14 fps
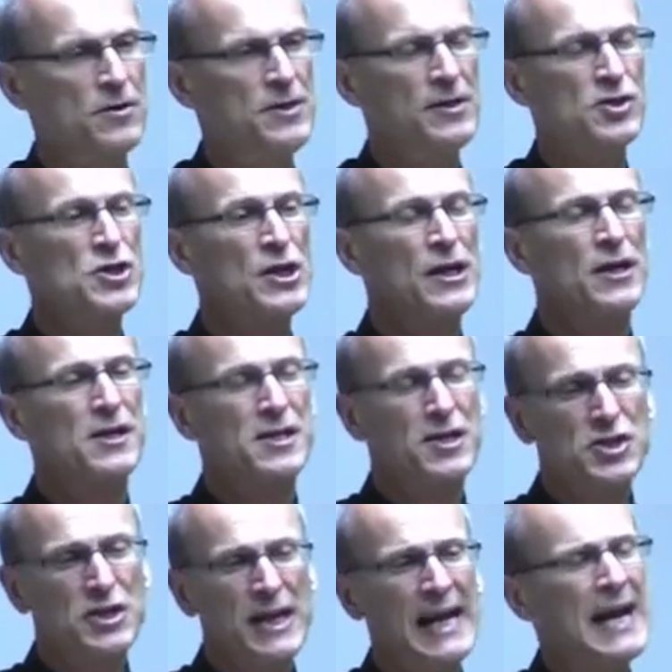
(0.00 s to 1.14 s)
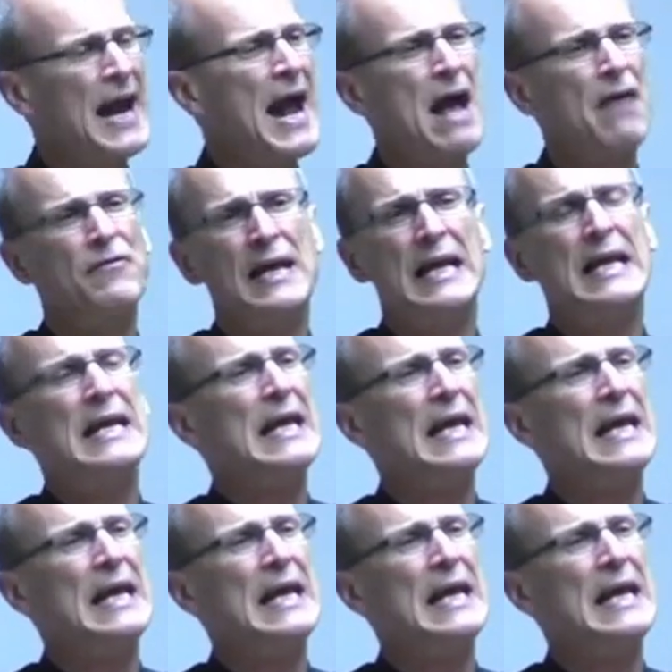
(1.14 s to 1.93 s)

Does, does he have any